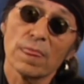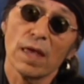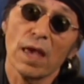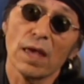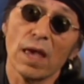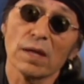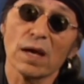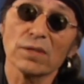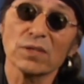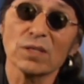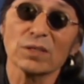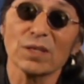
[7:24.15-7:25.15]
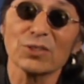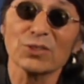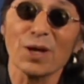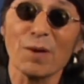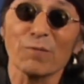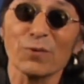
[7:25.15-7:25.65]
and, and I think that it's
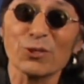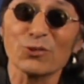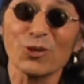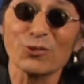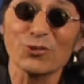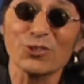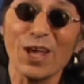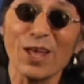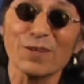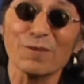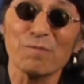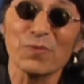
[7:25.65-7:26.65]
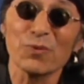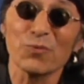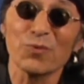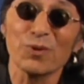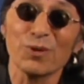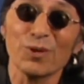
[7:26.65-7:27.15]
time for us to understand,
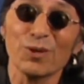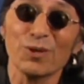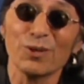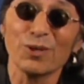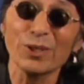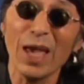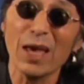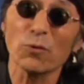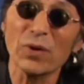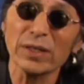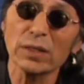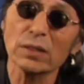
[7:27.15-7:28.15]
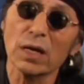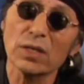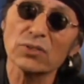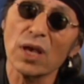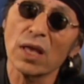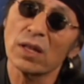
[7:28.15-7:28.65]
look at,
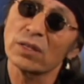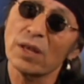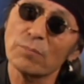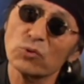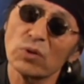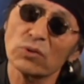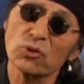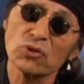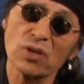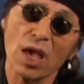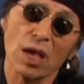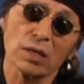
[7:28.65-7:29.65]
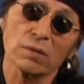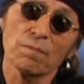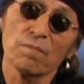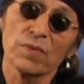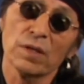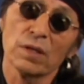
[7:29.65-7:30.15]
recognize, and attempt to understand
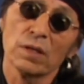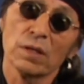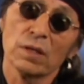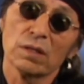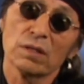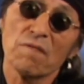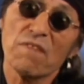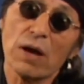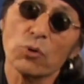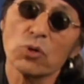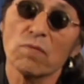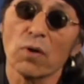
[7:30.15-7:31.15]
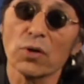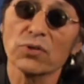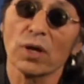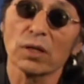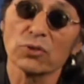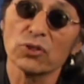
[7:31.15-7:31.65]
the value of our
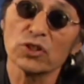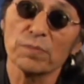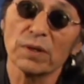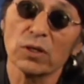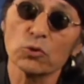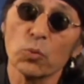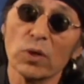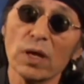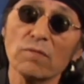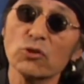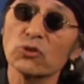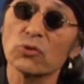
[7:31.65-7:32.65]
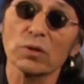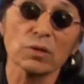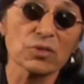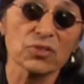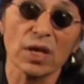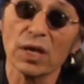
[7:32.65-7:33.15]
intelligence because whatever
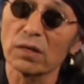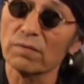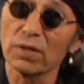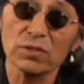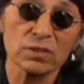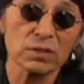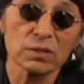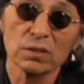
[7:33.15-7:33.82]
struggle is ahead of us,